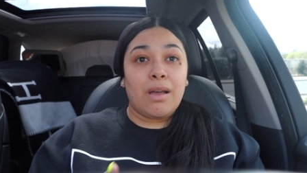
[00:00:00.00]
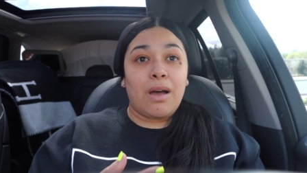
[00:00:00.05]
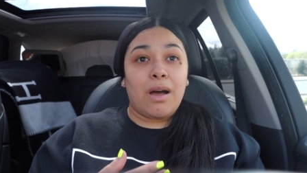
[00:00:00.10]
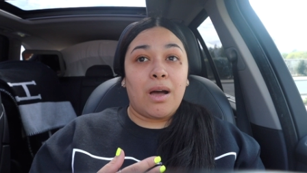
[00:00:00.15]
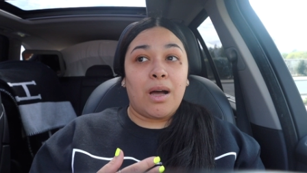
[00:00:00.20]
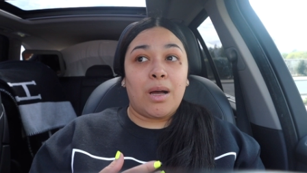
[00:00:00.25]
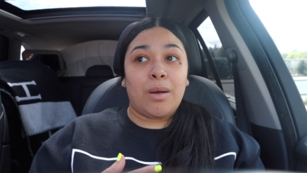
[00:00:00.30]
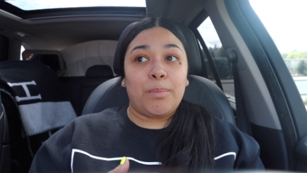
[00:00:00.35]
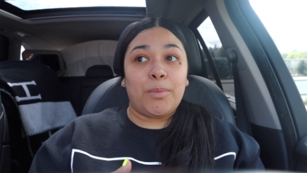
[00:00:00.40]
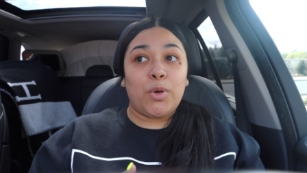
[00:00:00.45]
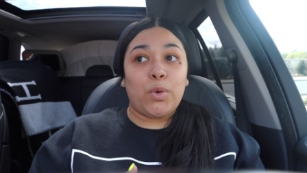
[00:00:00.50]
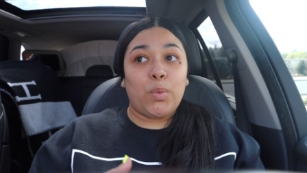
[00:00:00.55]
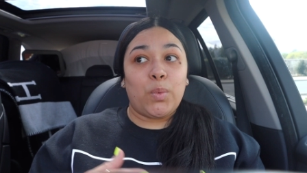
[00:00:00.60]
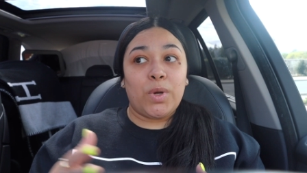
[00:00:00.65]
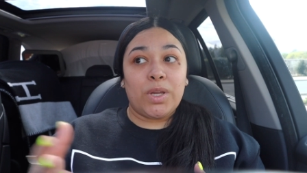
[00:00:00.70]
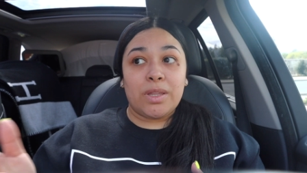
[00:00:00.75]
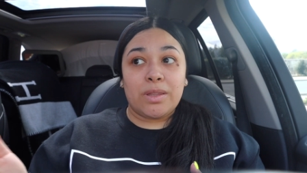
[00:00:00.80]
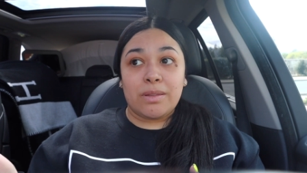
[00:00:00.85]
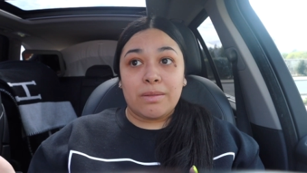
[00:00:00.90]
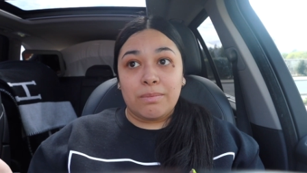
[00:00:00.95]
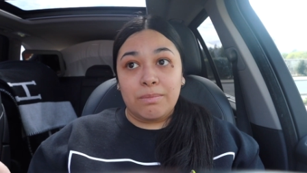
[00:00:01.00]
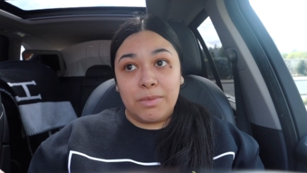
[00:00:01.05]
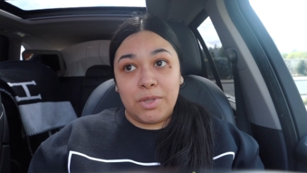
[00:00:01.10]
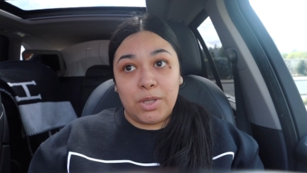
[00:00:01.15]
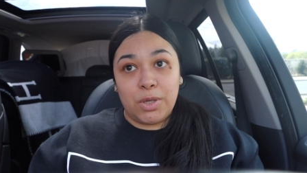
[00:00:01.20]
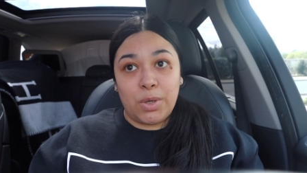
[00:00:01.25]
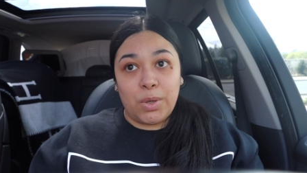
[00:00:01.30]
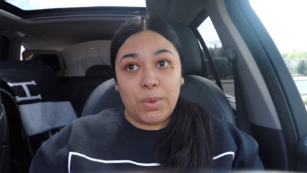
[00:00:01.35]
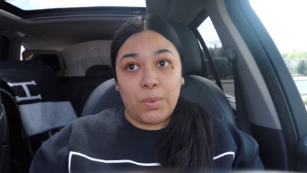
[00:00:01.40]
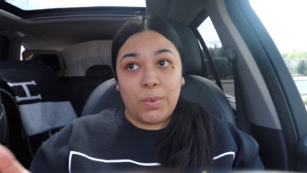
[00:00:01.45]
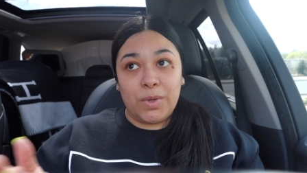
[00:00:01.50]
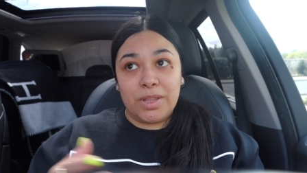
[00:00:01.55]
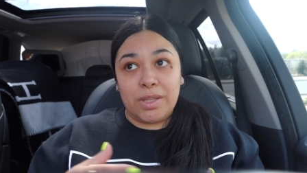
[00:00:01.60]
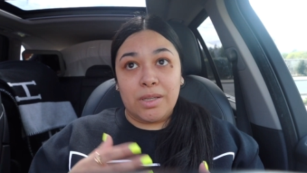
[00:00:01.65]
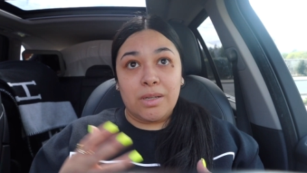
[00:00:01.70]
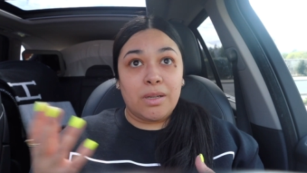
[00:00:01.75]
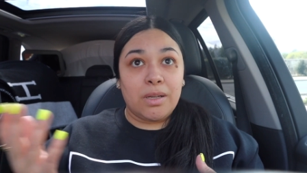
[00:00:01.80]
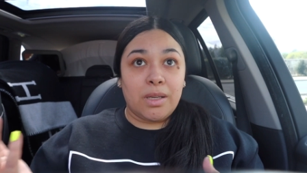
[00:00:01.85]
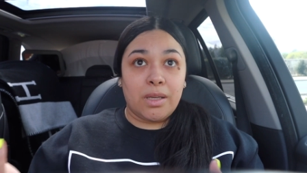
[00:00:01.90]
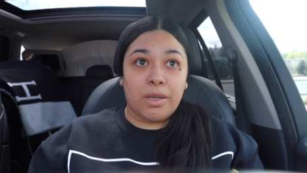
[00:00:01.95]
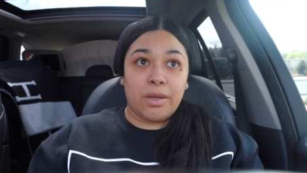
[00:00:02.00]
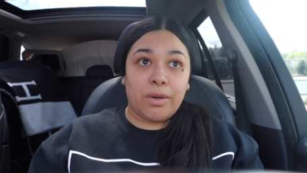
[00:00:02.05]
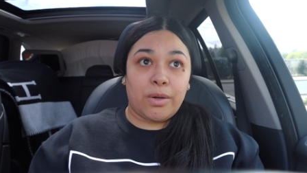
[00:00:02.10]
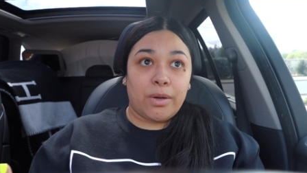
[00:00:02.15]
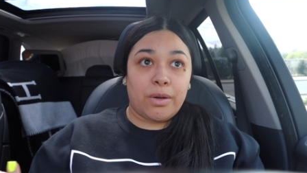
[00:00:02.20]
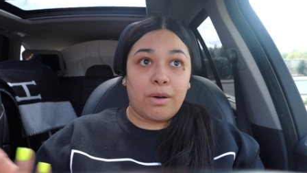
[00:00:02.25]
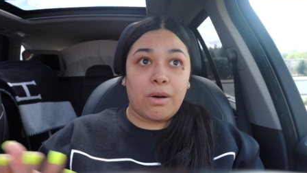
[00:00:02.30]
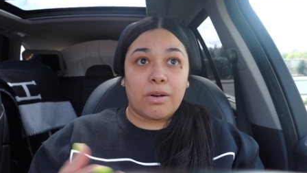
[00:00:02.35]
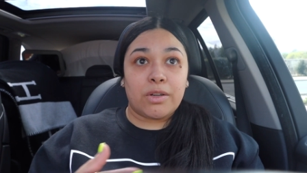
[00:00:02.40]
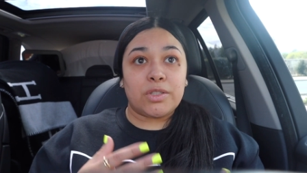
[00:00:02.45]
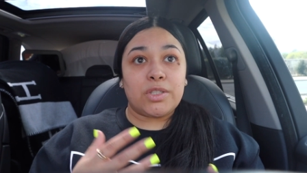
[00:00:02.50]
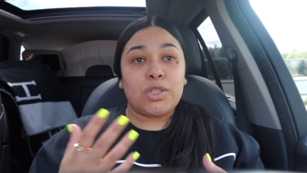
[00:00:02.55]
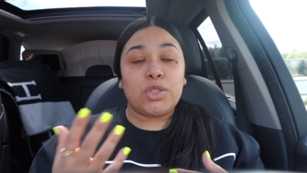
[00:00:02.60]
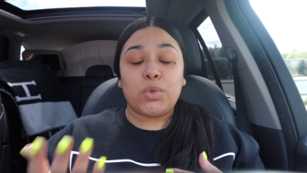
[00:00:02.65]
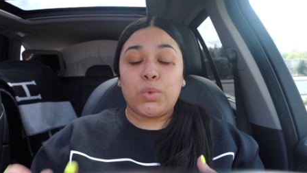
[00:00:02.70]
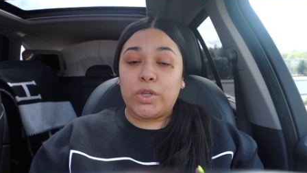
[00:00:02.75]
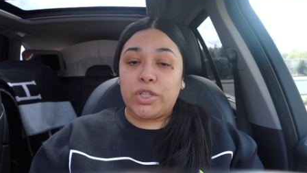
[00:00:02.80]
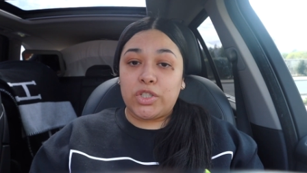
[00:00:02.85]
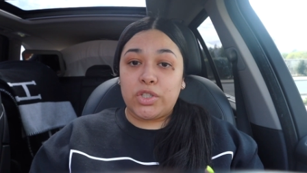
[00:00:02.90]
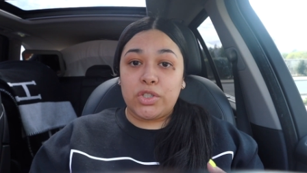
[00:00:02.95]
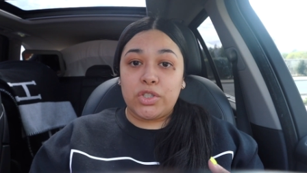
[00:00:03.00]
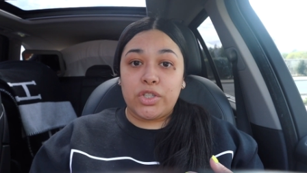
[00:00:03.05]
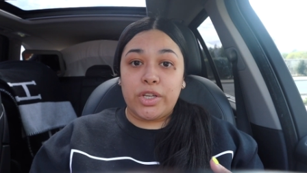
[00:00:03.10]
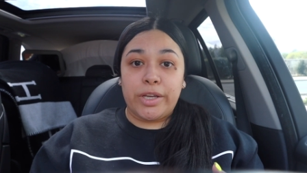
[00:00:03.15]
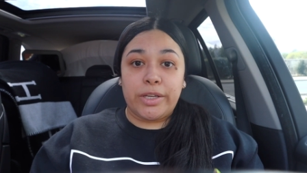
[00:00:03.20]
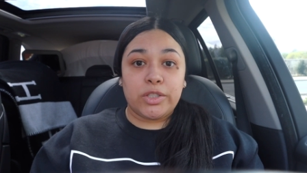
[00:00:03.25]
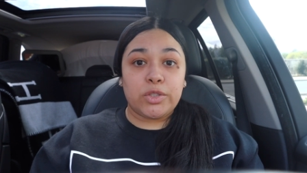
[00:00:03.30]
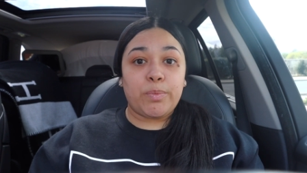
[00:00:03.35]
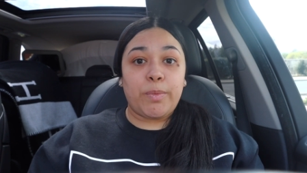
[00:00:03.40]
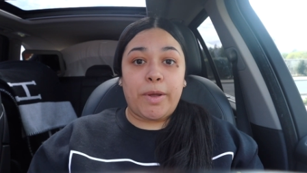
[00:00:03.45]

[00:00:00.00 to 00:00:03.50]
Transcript: Um, with you know, within a year, our situation changed.